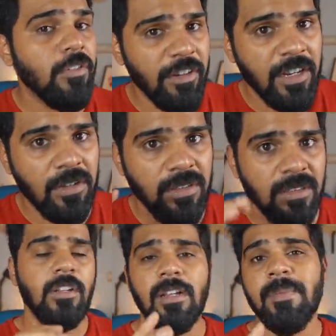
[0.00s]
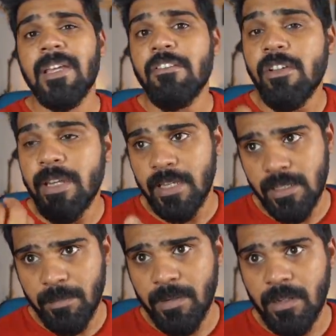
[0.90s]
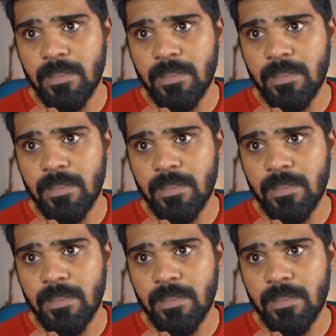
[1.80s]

videos. Now let me give you an example.